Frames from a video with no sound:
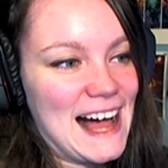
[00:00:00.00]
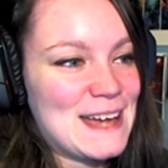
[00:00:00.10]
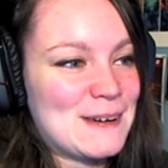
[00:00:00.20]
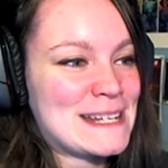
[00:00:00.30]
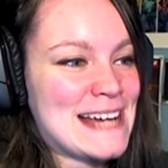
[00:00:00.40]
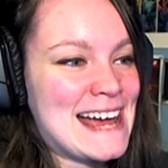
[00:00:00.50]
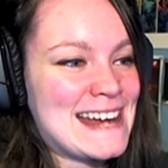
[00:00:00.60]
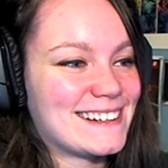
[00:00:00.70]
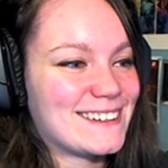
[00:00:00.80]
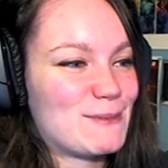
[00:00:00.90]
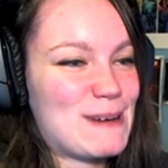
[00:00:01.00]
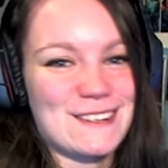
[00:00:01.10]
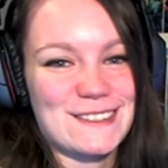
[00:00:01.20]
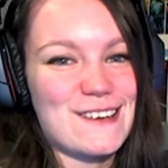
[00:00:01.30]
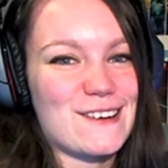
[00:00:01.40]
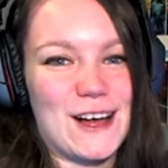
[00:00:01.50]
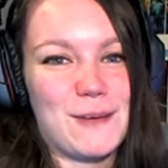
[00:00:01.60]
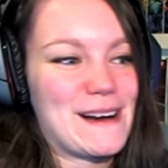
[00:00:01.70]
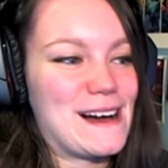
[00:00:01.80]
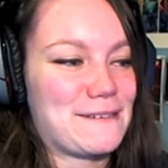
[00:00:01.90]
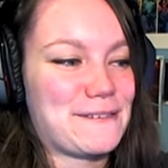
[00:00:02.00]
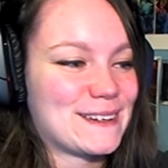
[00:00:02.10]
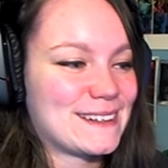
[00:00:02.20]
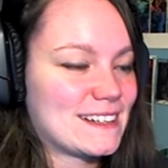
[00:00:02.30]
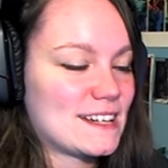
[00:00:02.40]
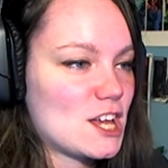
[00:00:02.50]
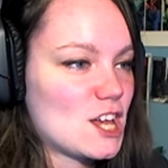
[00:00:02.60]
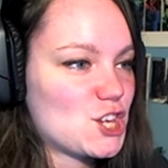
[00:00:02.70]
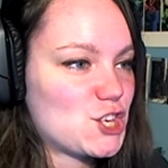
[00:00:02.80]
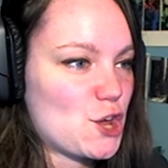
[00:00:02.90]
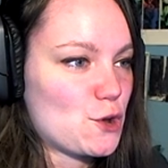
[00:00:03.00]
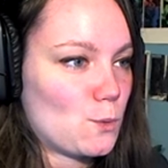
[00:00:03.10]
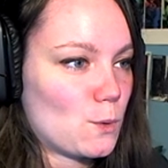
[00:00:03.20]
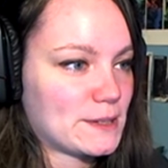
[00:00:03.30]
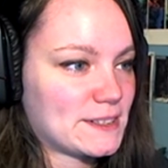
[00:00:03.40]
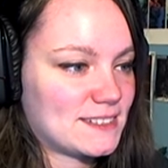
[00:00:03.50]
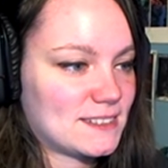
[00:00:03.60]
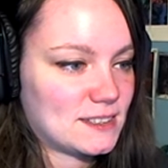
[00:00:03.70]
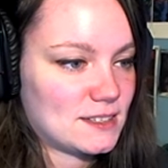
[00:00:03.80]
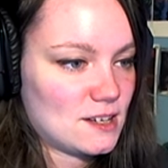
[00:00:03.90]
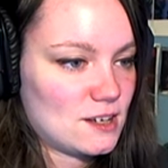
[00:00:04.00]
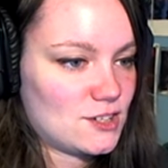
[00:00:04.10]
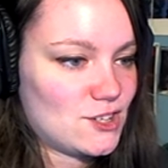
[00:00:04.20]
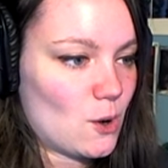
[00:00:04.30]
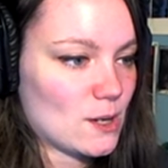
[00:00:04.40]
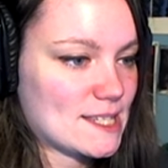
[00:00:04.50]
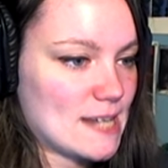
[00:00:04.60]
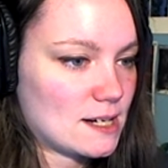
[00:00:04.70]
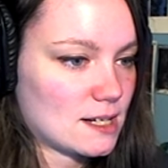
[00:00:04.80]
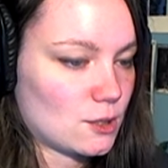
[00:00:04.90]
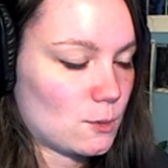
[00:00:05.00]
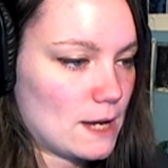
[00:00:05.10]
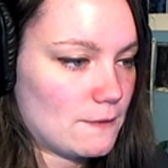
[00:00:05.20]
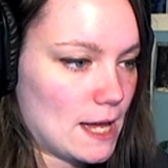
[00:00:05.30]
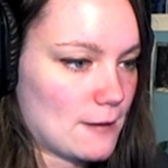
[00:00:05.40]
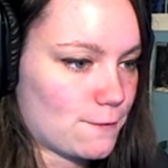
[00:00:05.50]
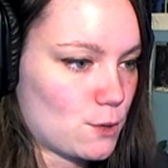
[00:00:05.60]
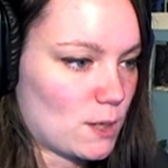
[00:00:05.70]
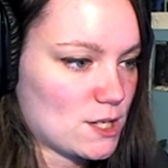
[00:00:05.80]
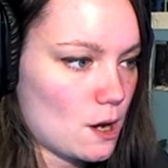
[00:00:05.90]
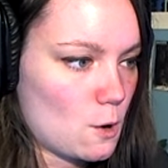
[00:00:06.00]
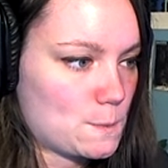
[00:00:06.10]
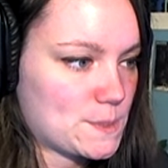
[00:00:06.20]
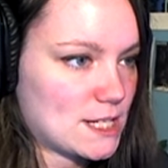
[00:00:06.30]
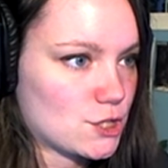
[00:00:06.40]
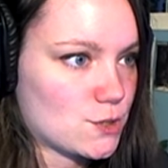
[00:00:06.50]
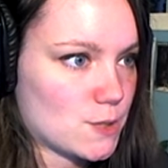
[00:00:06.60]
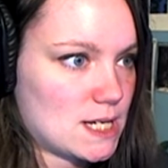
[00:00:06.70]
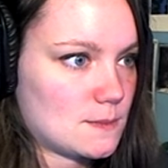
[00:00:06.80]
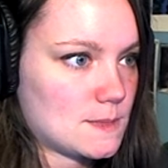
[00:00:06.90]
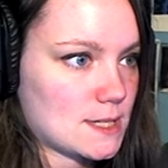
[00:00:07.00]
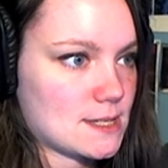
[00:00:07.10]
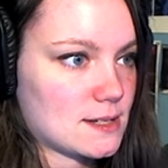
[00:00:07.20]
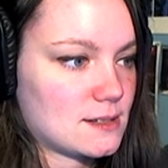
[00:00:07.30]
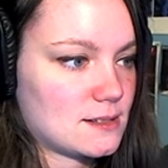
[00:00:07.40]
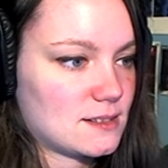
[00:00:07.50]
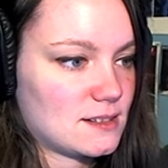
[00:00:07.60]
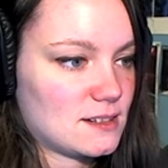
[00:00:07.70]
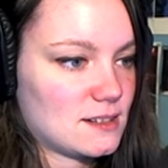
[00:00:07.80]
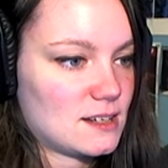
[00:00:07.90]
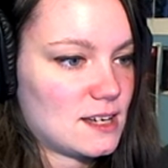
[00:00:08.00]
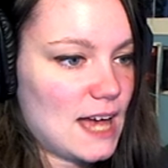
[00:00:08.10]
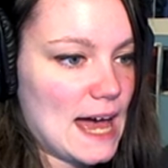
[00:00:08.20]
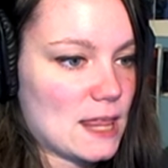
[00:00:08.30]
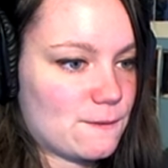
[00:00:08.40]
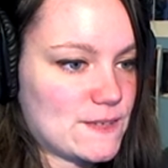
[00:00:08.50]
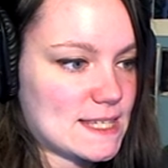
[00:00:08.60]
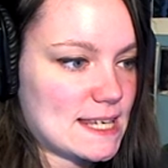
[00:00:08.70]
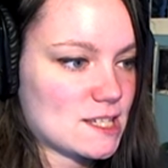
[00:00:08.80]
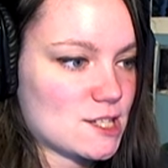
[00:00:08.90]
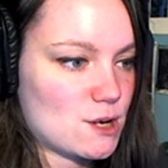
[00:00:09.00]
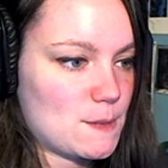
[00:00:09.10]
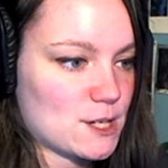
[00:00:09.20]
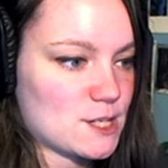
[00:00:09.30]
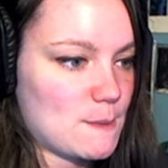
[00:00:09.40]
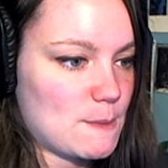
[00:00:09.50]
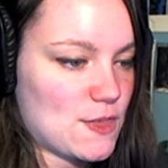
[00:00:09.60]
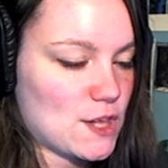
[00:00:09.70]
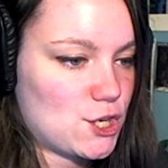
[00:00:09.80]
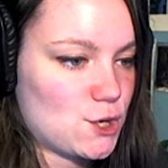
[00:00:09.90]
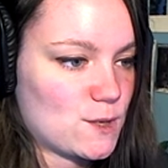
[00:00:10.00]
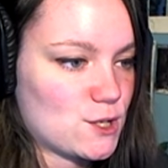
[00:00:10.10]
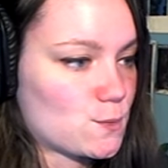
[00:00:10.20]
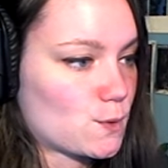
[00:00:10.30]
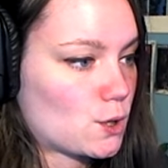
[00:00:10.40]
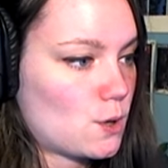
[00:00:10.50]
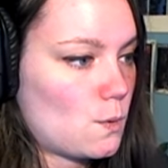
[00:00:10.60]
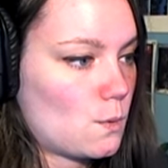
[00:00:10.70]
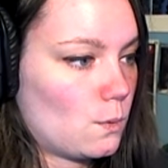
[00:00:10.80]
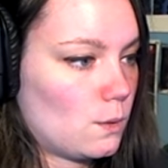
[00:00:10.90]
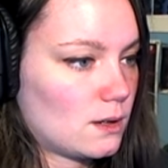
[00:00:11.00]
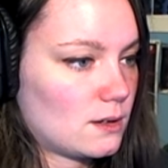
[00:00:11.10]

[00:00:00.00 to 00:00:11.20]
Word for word: I died! Why'd you take your helmet off? You! You're standing in the way of everyone's hopes and dreams. Out of this history books made me think humans were cool